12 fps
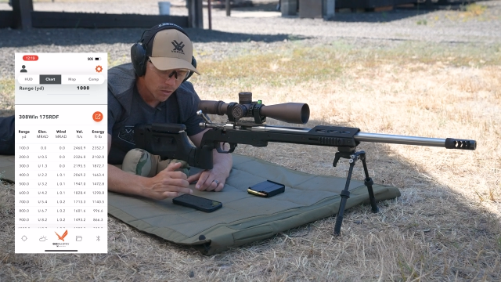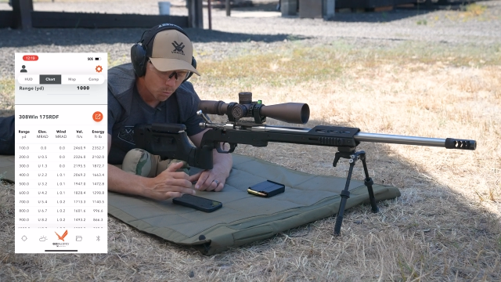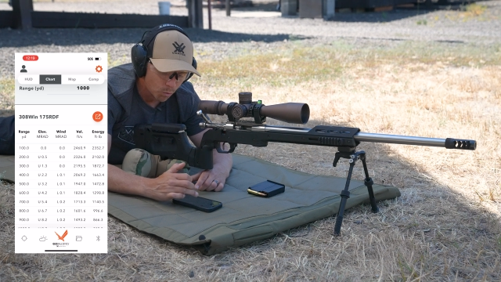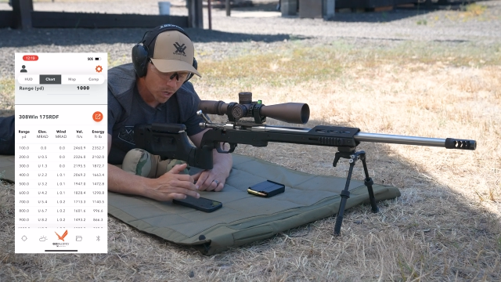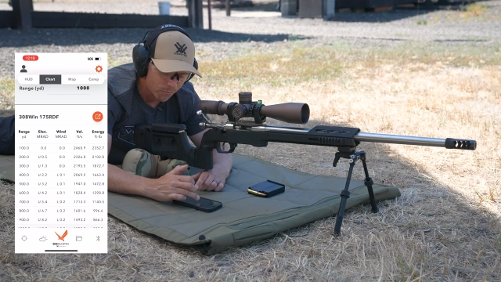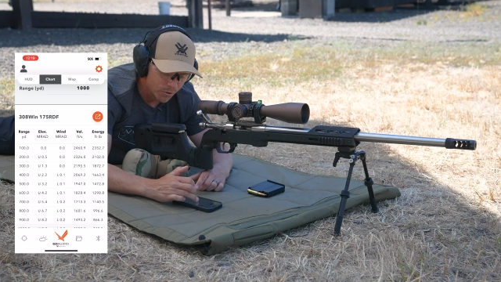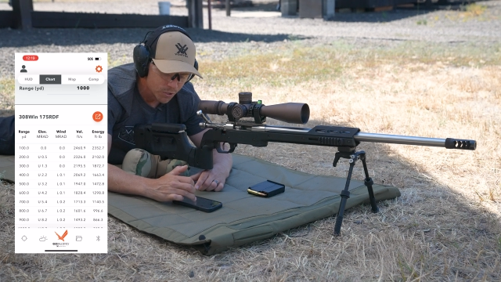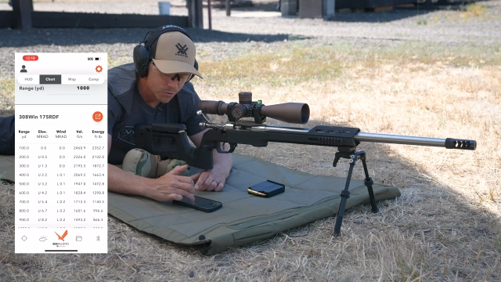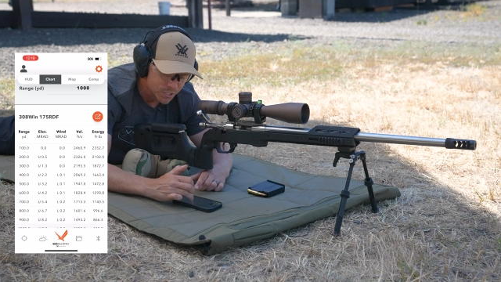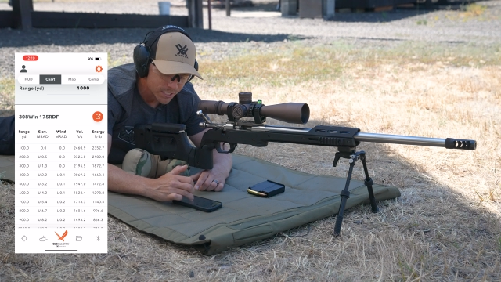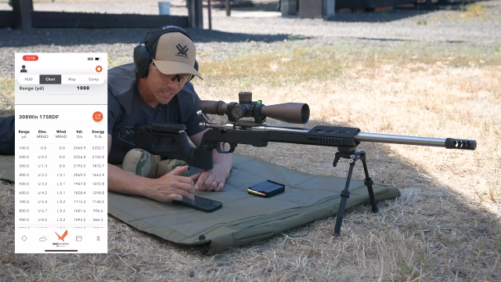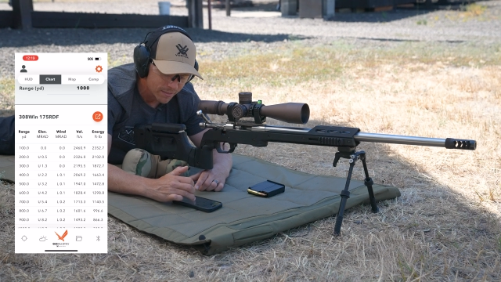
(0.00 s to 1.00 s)
Wherever you
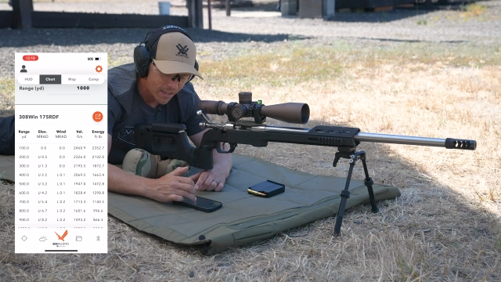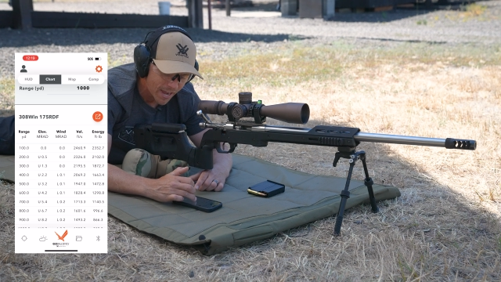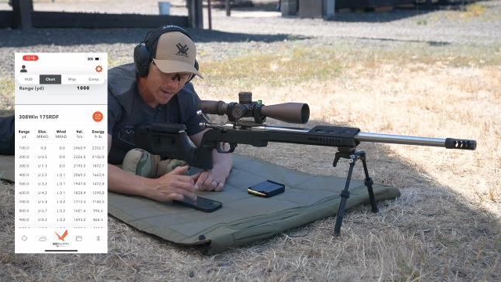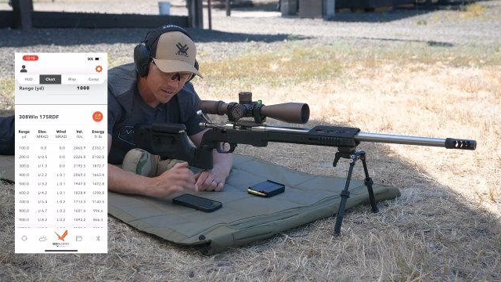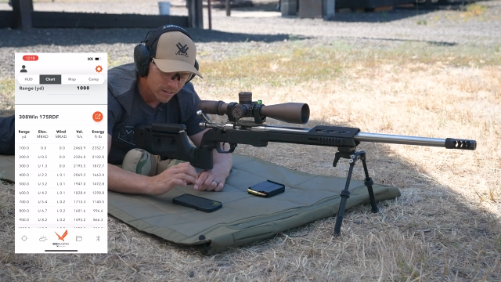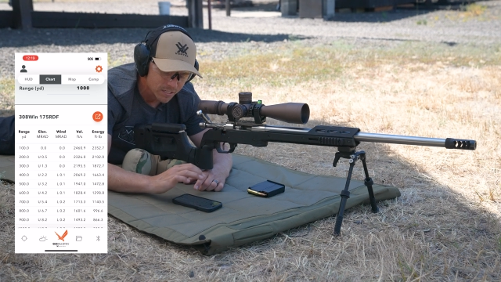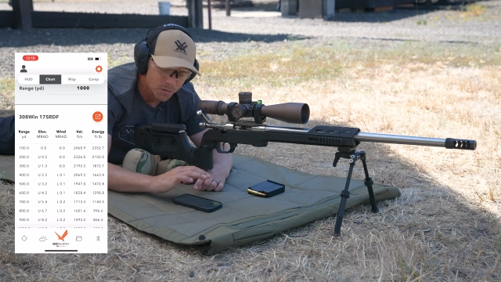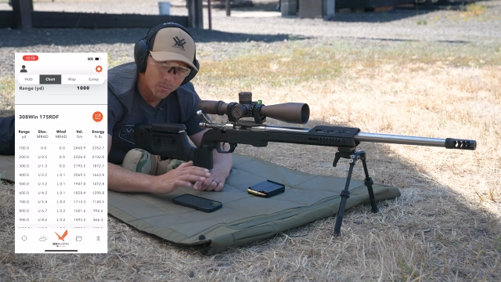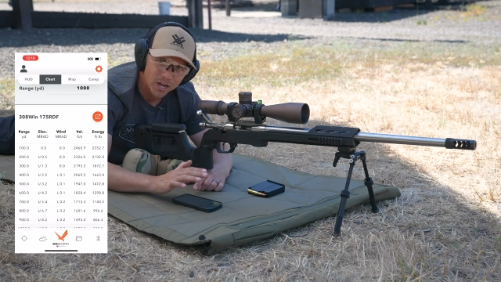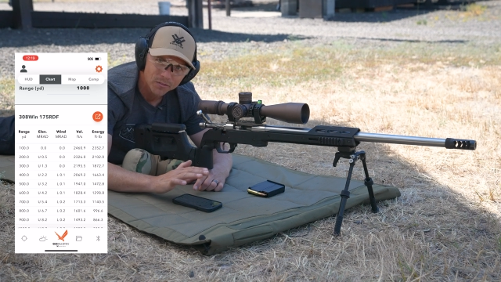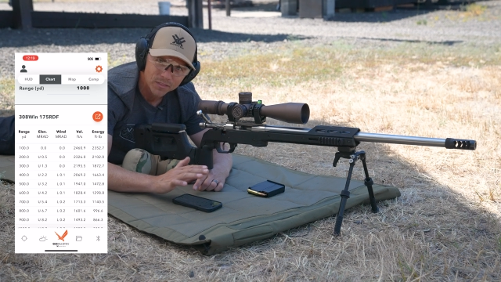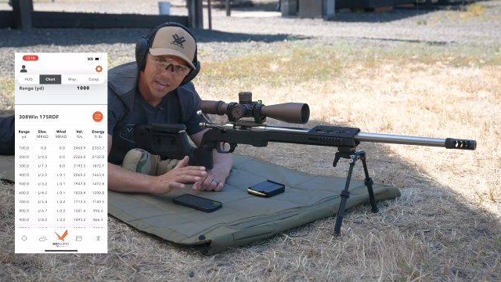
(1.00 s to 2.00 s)
see that is
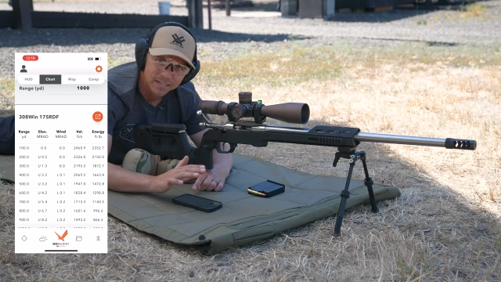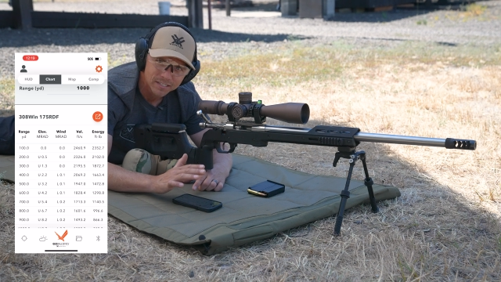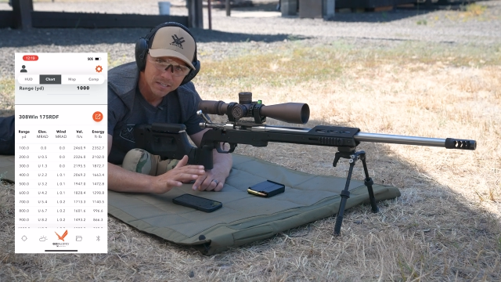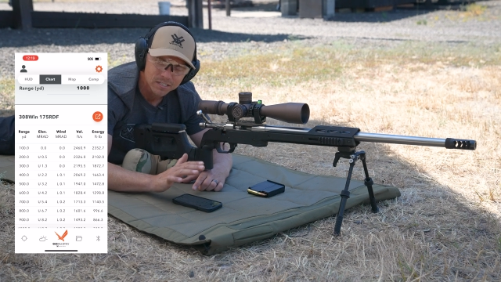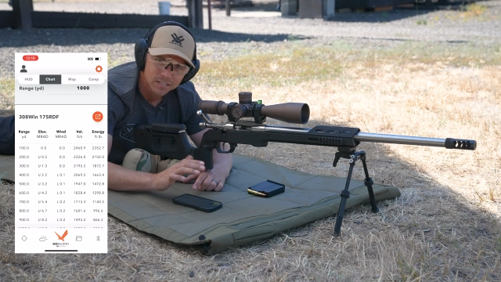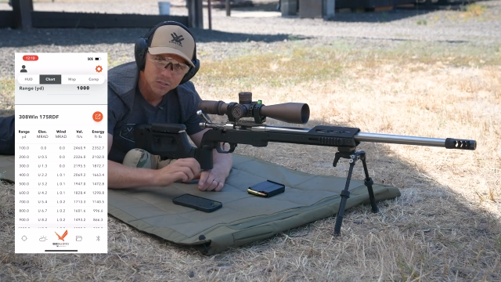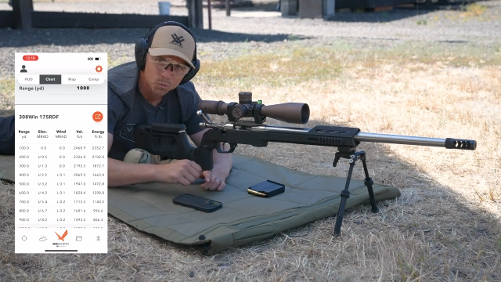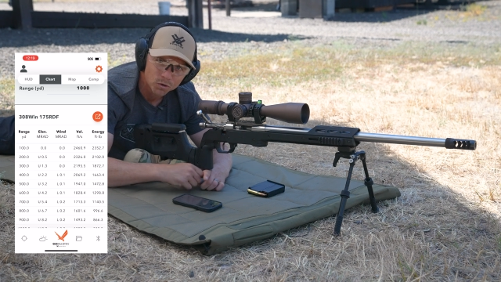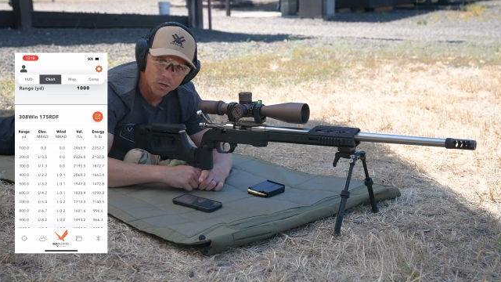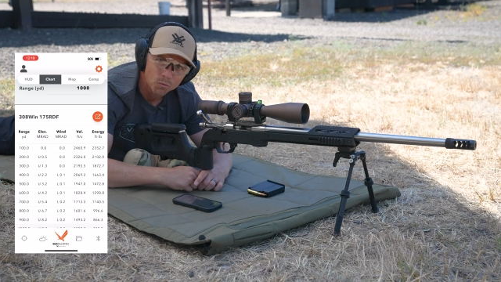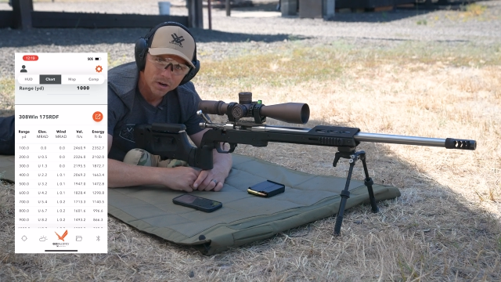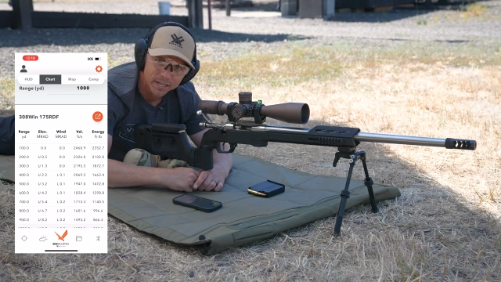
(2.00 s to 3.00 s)
about that distance where
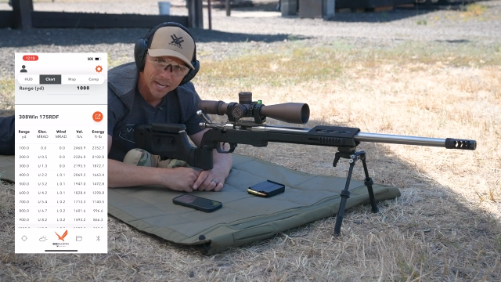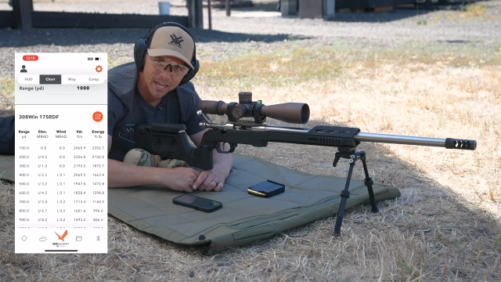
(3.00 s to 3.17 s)
you want to